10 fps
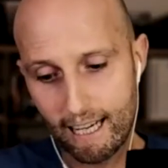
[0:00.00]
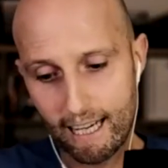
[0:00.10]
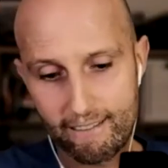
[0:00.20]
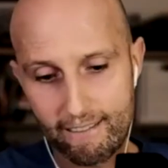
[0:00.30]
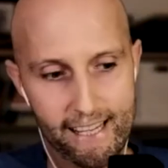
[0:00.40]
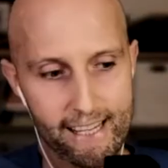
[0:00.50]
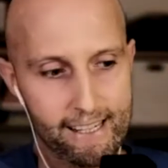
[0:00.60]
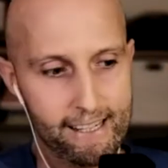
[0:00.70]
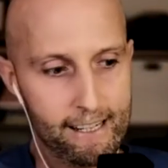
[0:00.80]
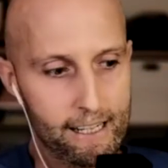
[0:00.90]
And
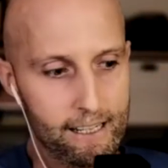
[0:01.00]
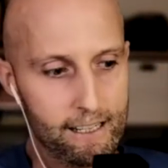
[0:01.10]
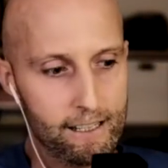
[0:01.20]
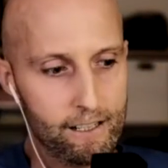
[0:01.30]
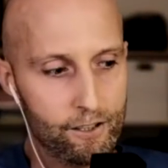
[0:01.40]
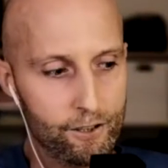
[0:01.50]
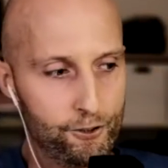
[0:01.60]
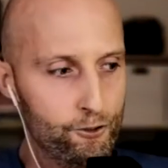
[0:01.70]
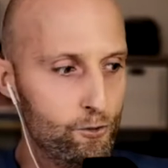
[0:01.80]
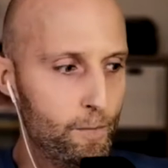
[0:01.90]
then
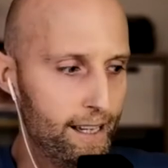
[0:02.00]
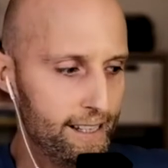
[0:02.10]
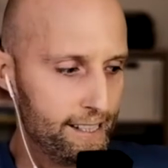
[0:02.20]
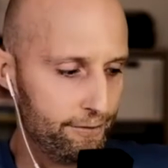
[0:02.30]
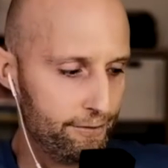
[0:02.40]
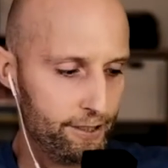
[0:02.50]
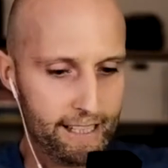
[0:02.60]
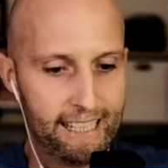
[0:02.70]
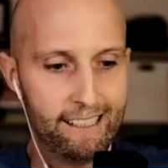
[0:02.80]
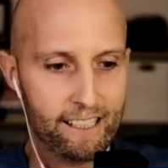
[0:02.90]
through my different
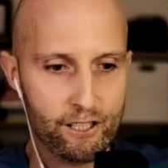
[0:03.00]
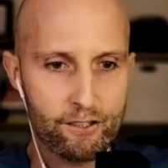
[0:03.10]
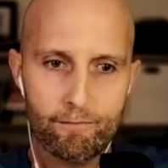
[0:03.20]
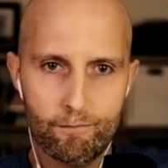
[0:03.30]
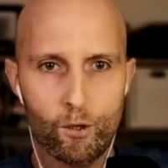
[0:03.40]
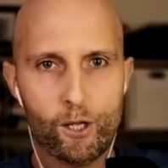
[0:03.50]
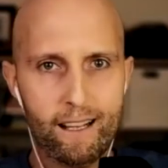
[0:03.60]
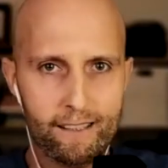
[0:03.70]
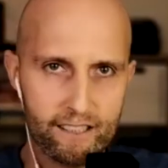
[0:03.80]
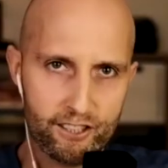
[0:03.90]
healing
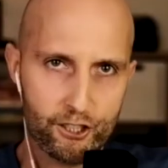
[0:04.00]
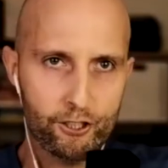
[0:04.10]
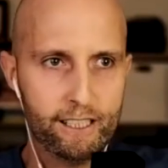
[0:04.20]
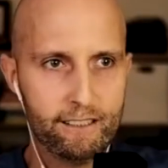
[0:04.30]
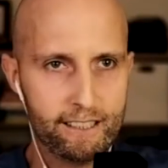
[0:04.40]
modalities, journeys,